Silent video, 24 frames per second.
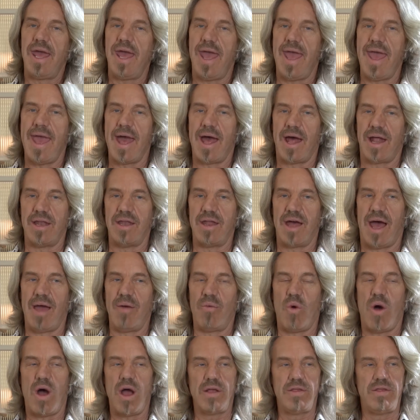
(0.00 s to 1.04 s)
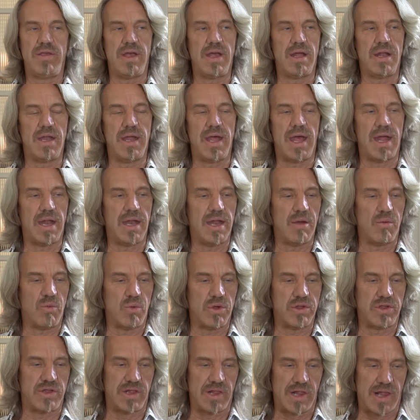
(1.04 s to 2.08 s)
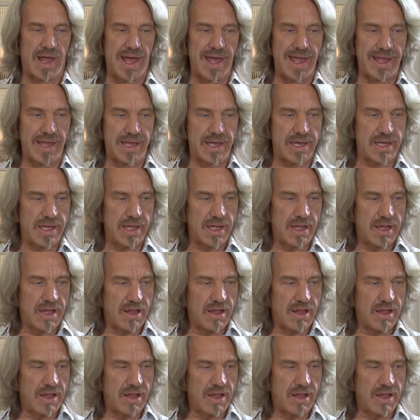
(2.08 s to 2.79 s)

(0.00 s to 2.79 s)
And I walked in, and it was like